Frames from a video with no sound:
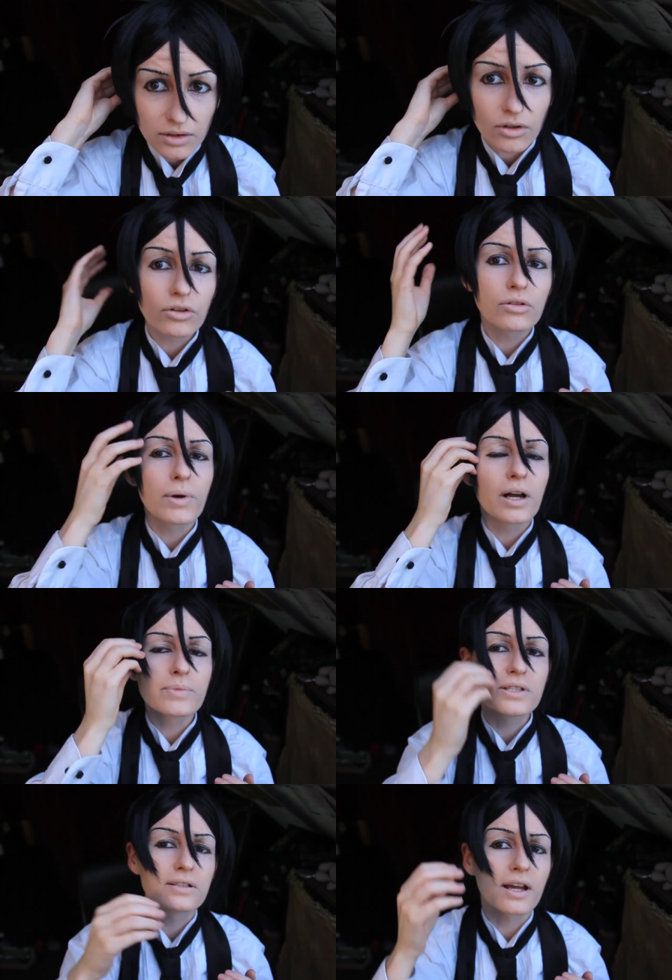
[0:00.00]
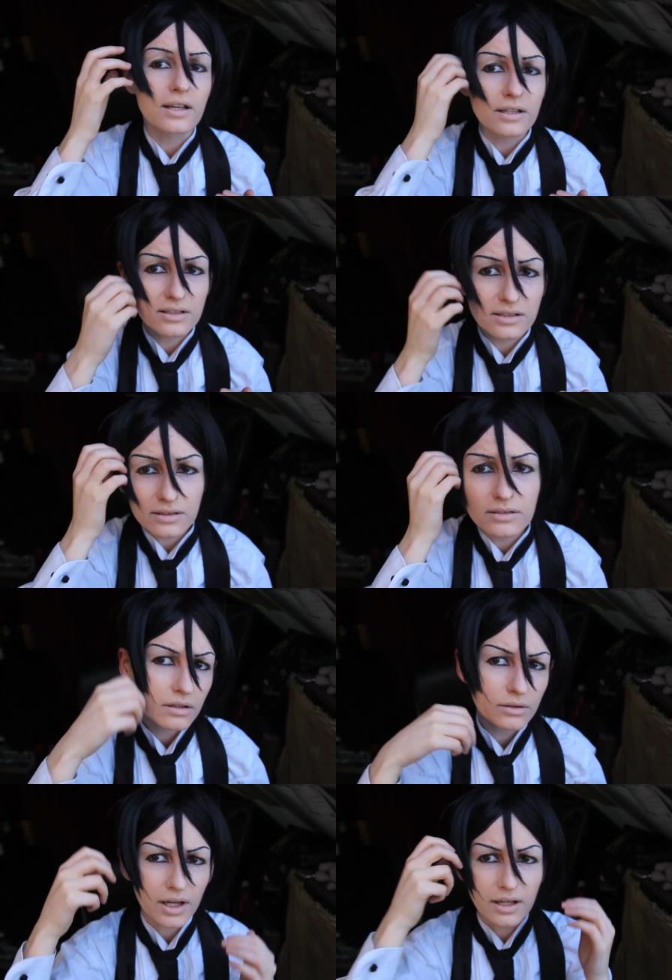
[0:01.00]
All my mistakes.
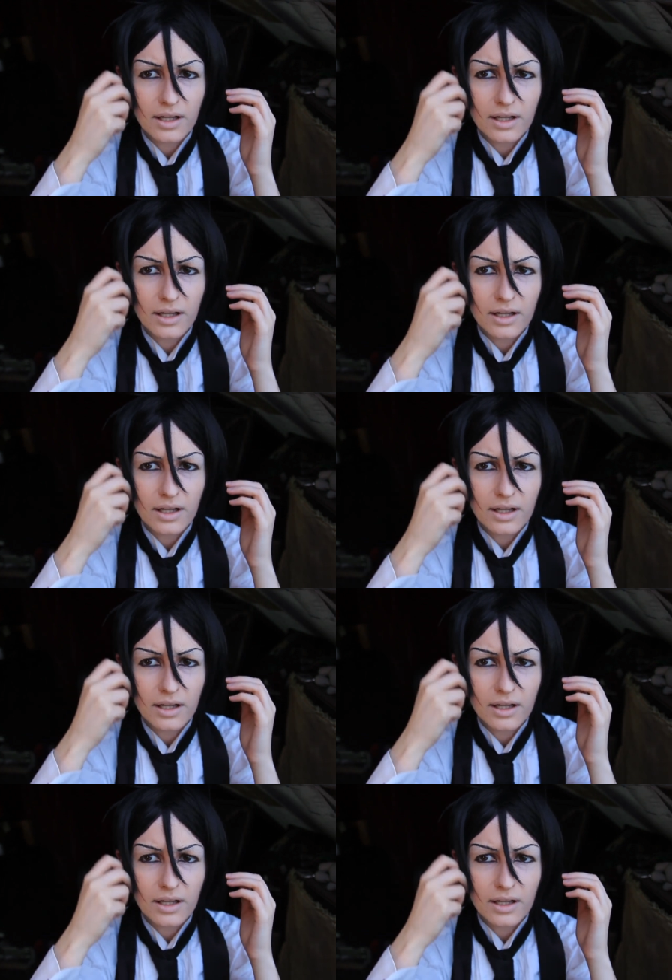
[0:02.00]
Okay,